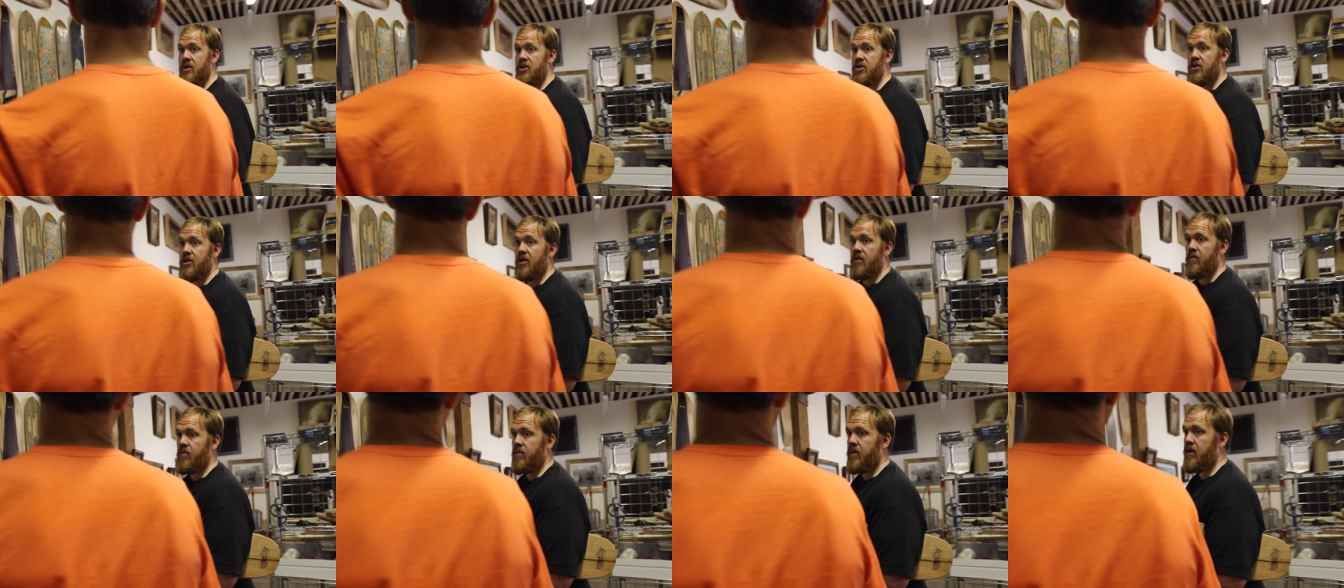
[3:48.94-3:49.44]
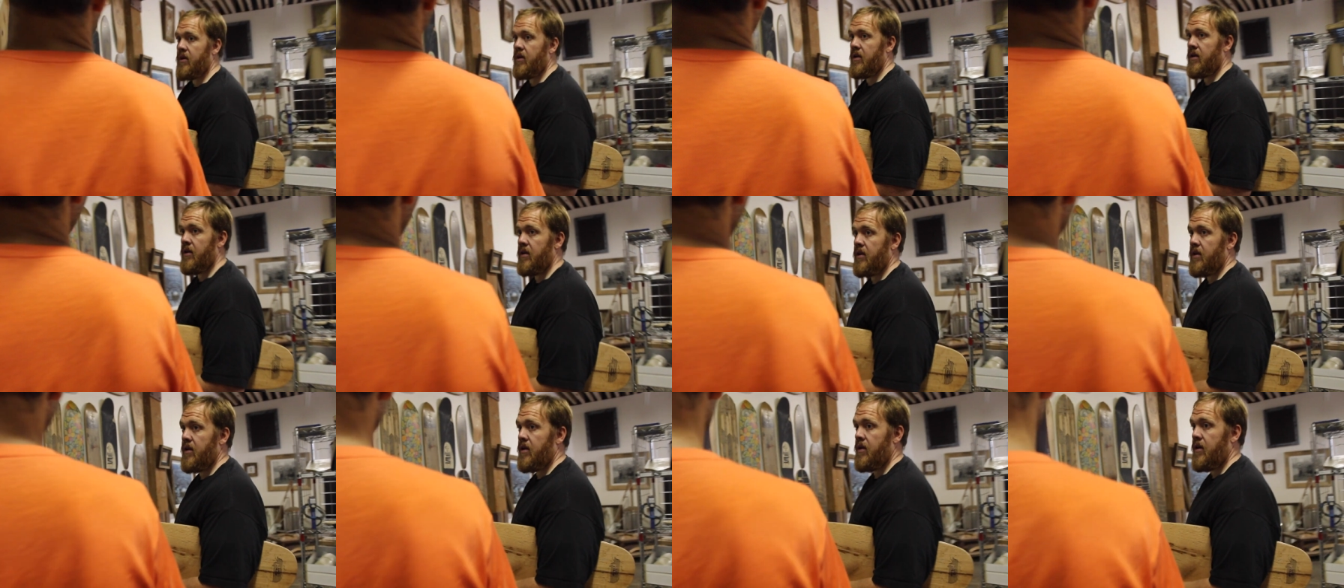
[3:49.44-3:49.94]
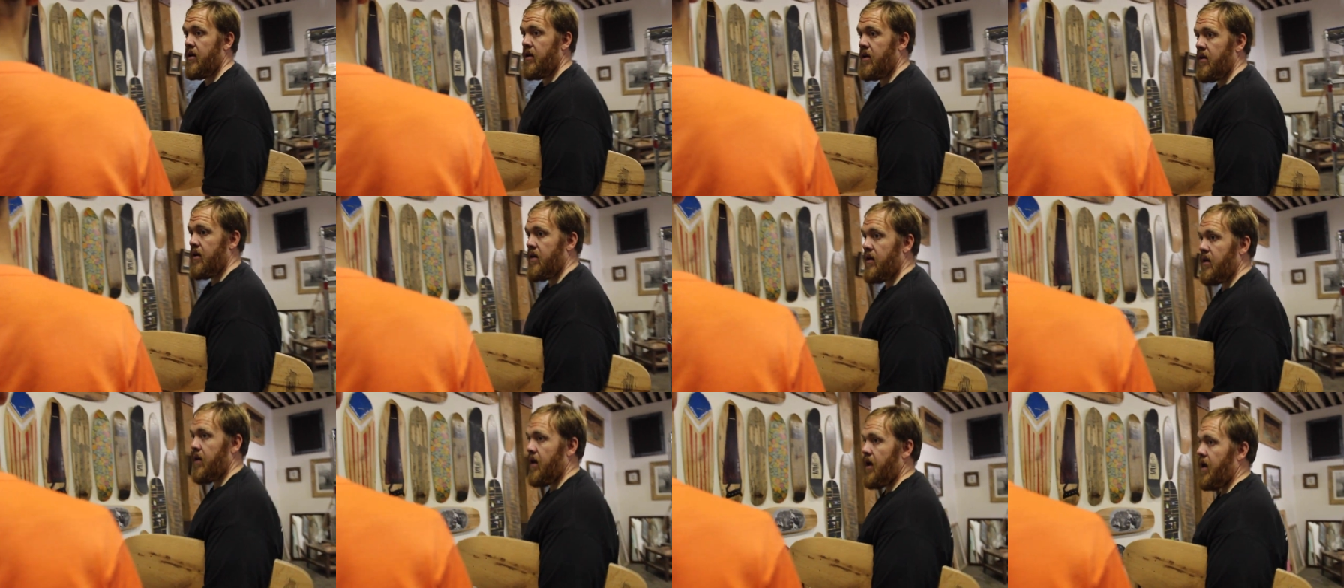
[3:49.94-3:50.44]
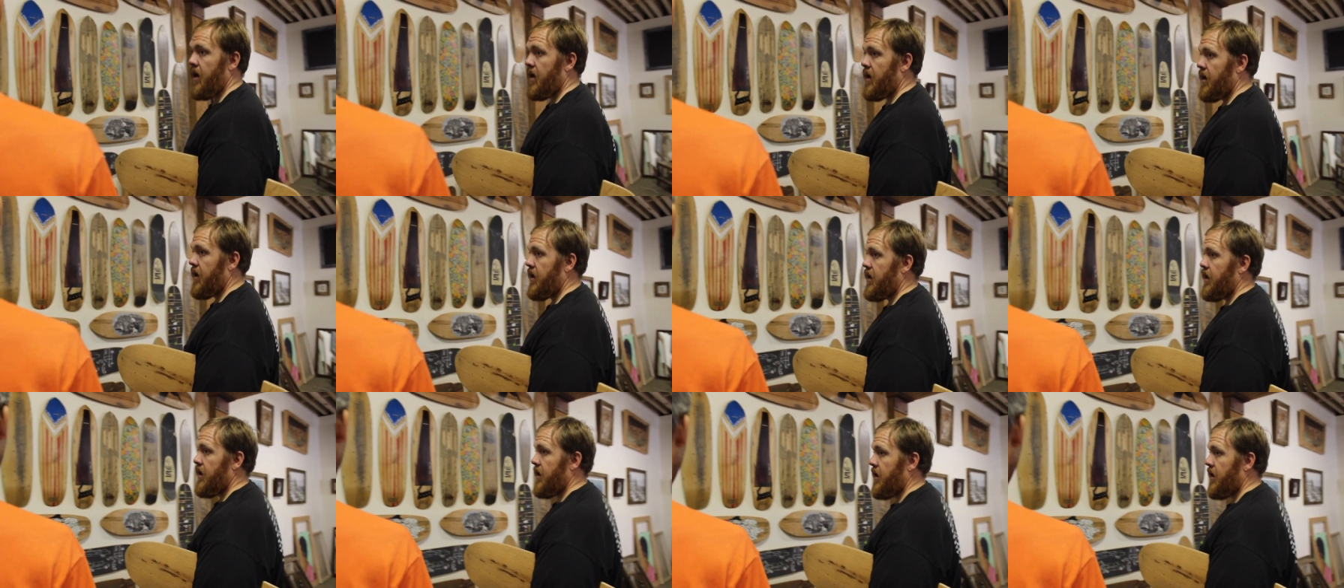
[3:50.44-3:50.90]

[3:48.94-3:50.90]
Michigan wood. Awesome. Yeah.